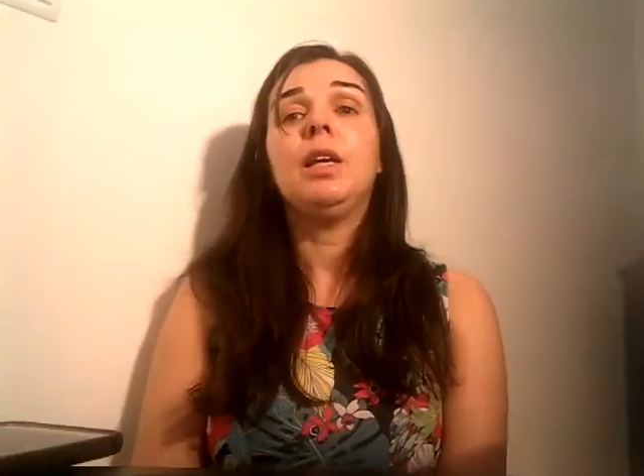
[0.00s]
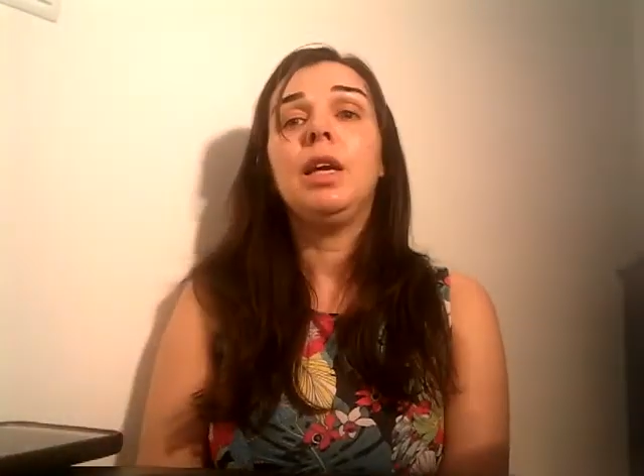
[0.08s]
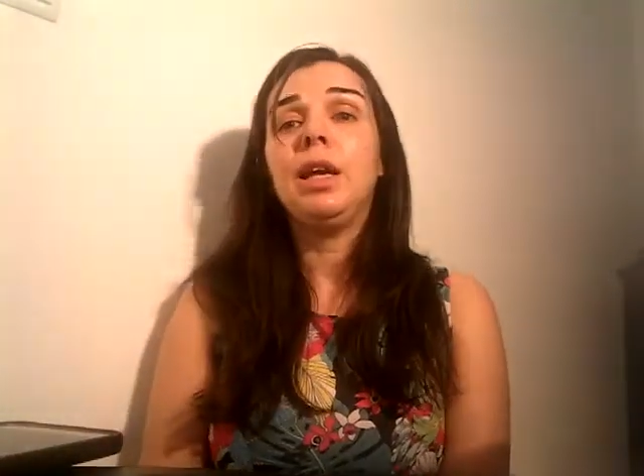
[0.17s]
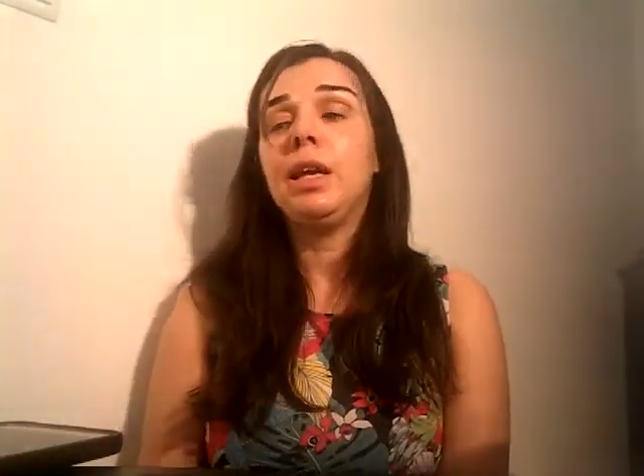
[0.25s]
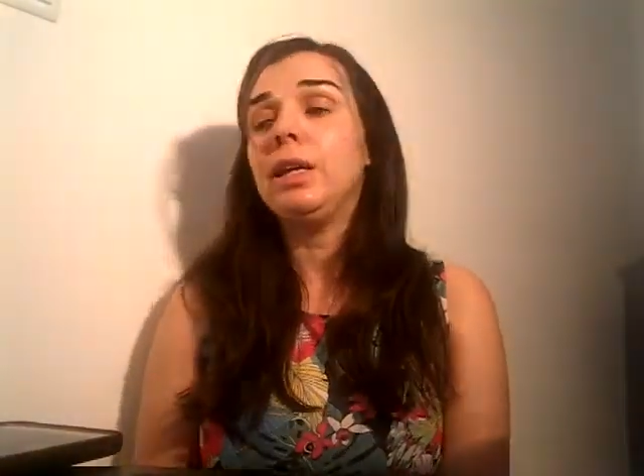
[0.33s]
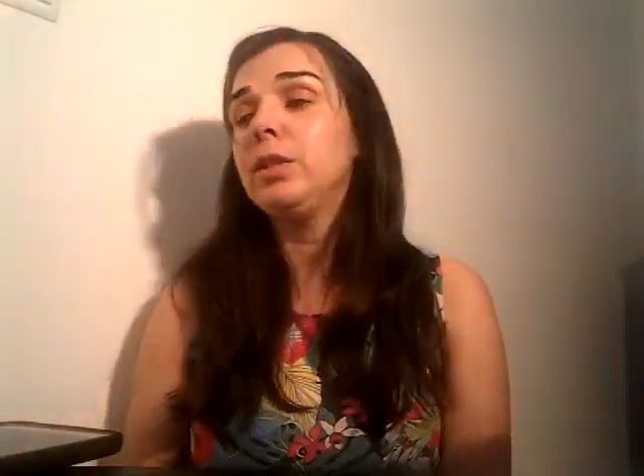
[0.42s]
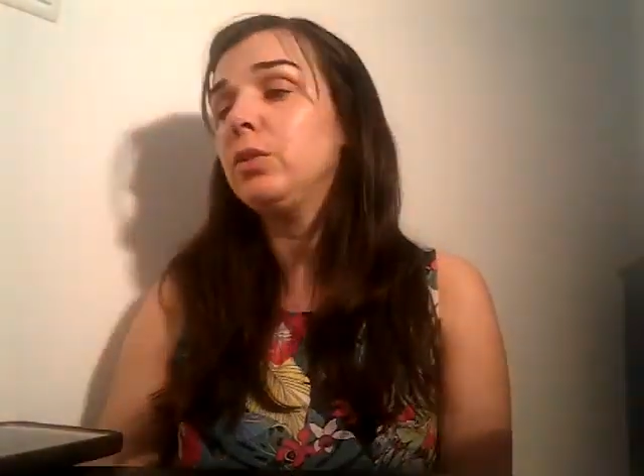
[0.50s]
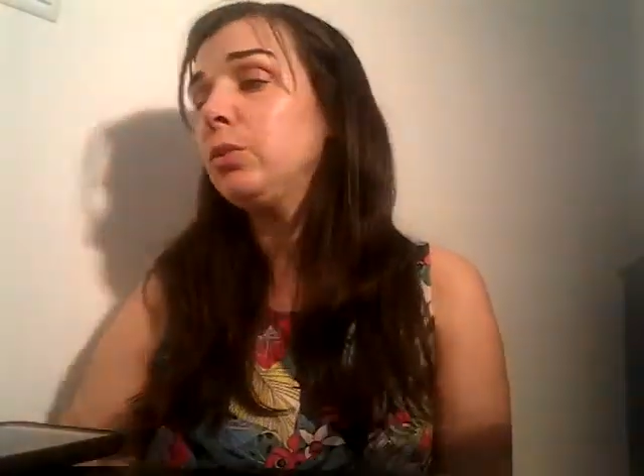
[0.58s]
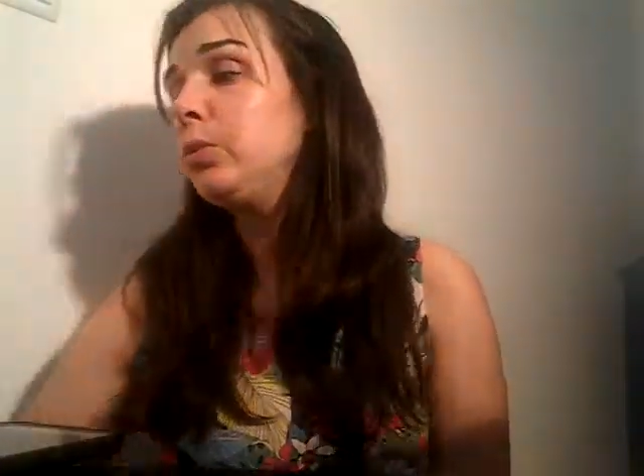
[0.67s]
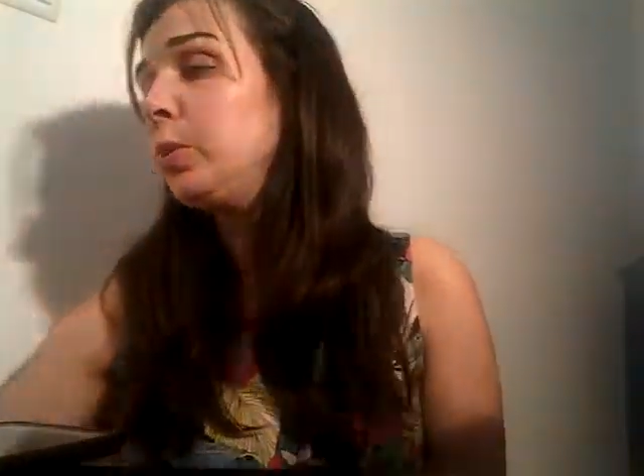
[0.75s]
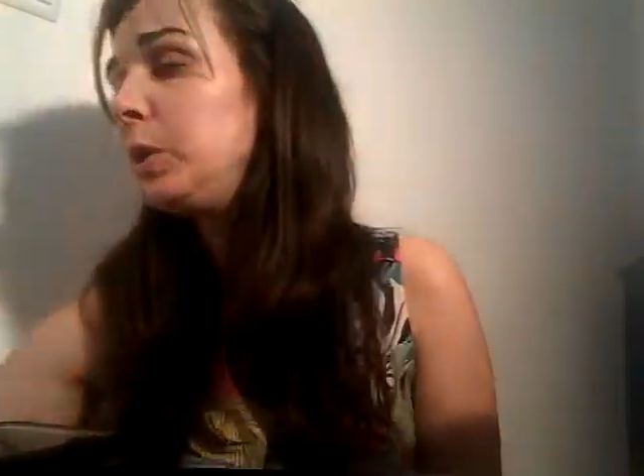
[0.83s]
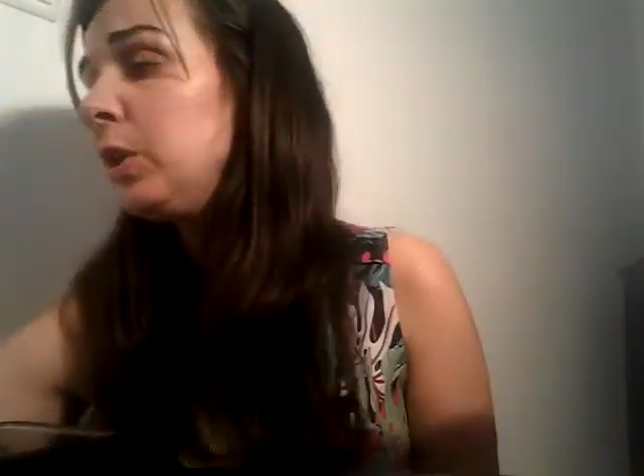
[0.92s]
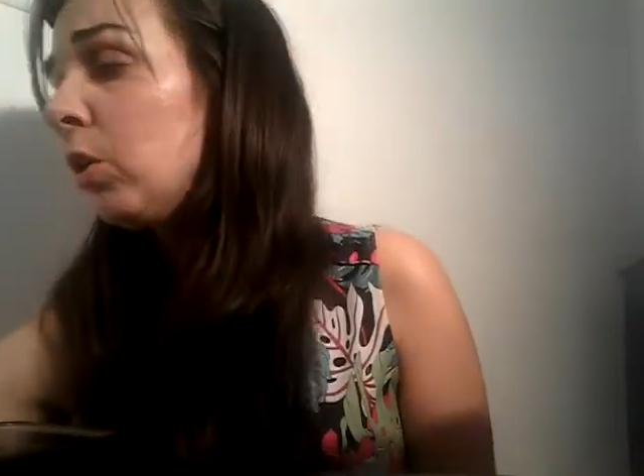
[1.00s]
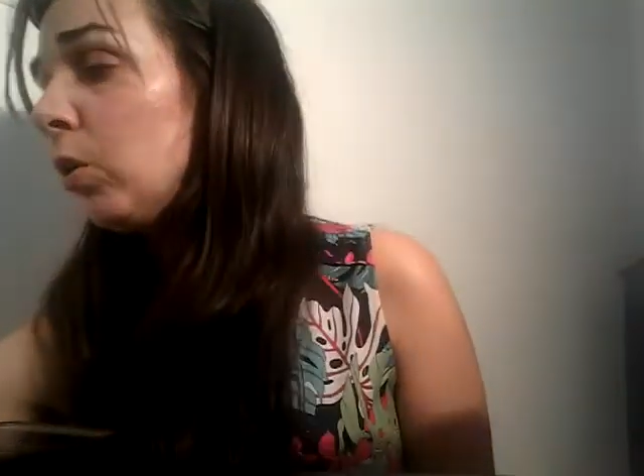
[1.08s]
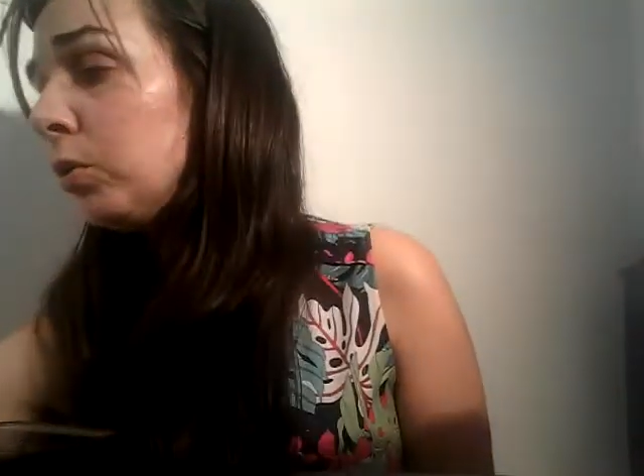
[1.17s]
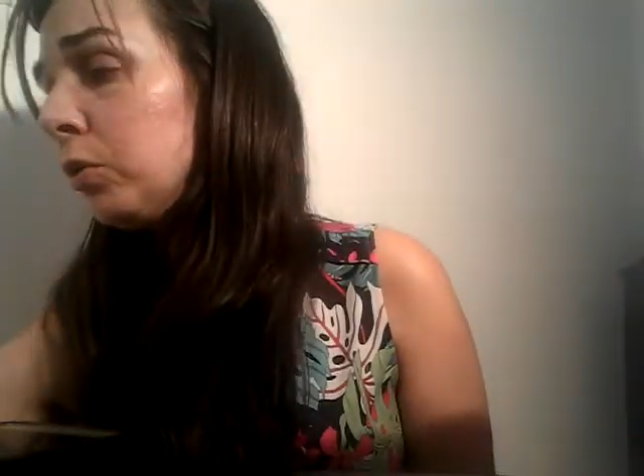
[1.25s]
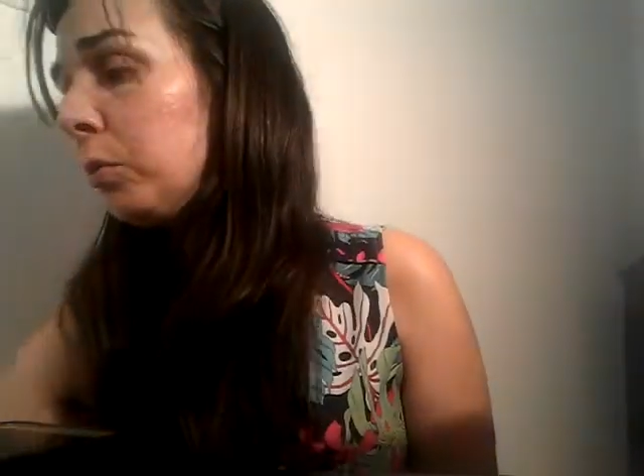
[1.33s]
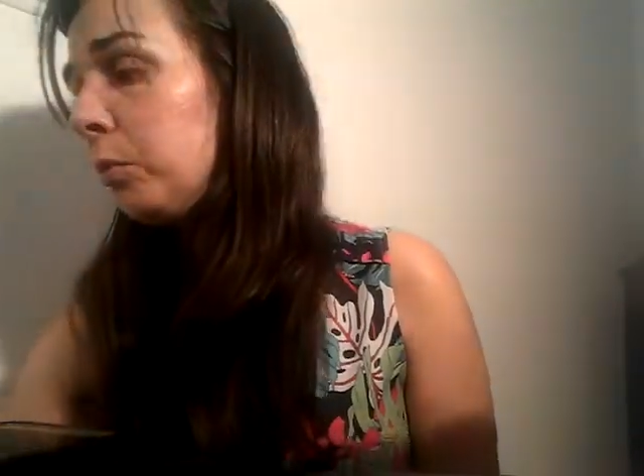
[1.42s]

And we also